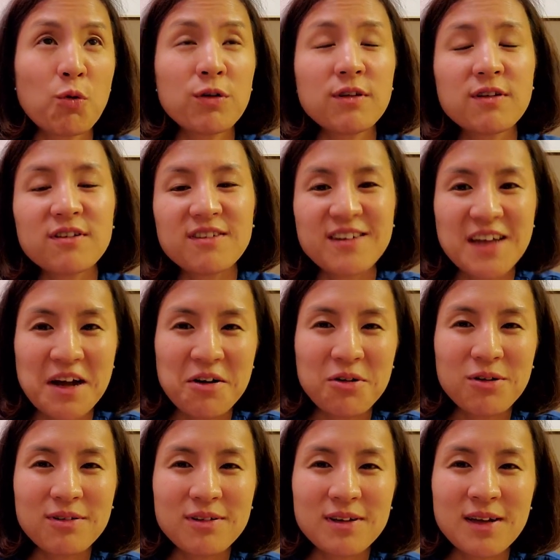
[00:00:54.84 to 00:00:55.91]
the
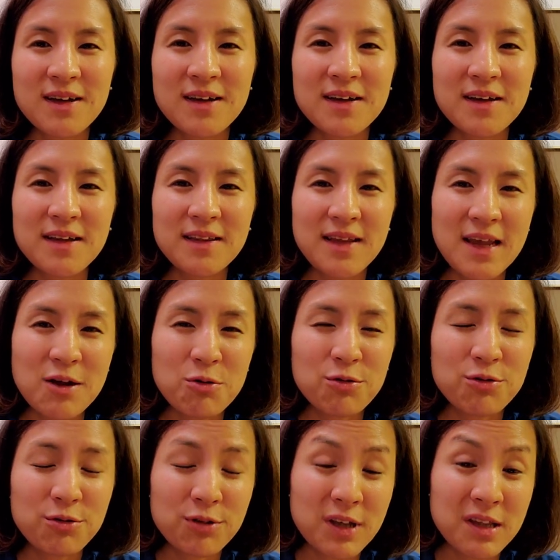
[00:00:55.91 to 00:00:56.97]
cells, and they
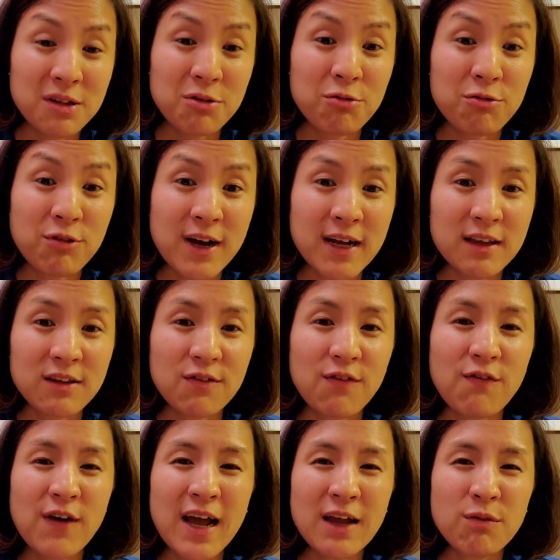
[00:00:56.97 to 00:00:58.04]
also need the right
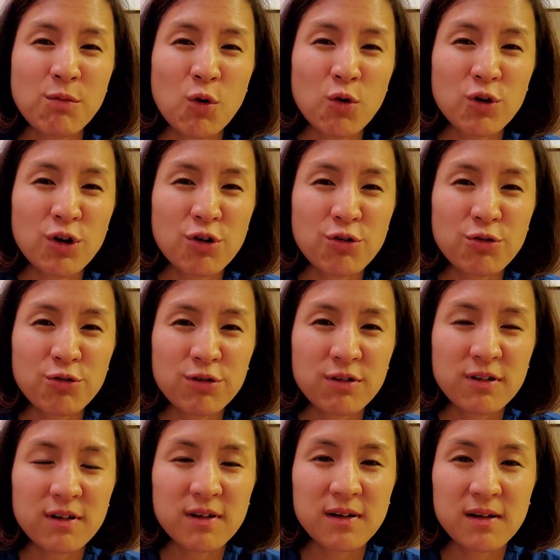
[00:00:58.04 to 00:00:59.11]

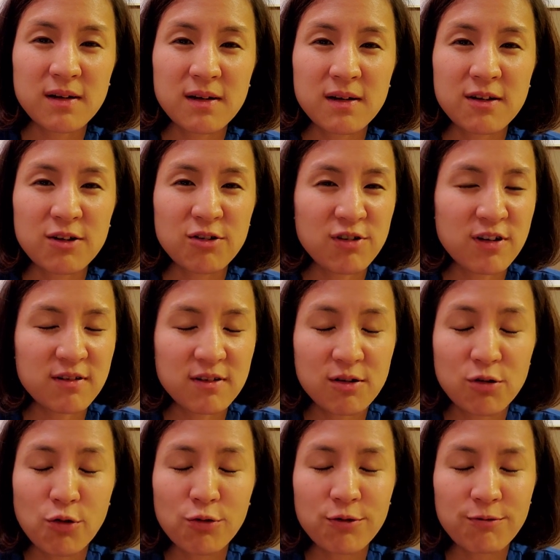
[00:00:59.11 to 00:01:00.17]
biomolecules such as
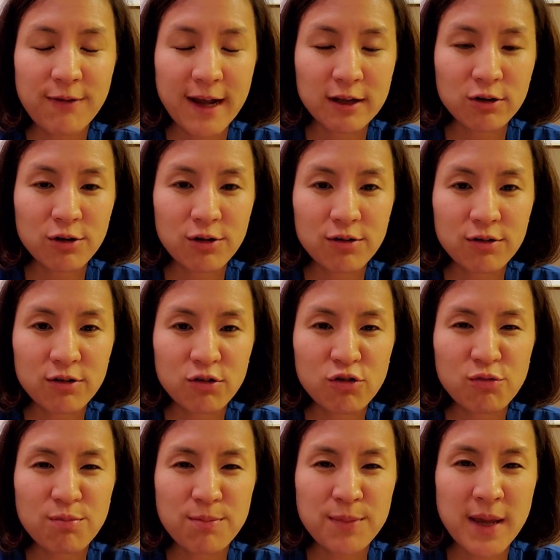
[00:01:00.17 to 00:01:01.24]
growth factors to
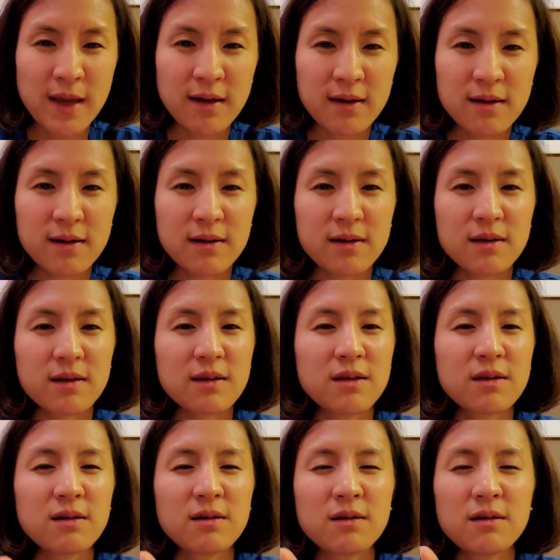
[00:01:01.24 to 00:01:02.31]
make
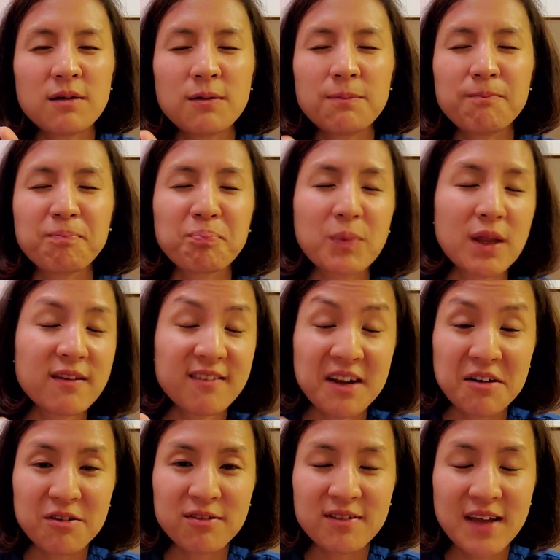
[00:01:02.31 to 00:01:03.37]
the
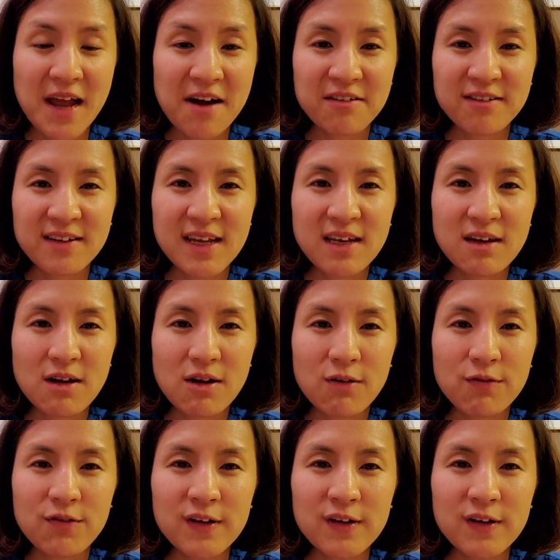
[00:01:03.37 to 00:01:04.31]
cells healthy enough.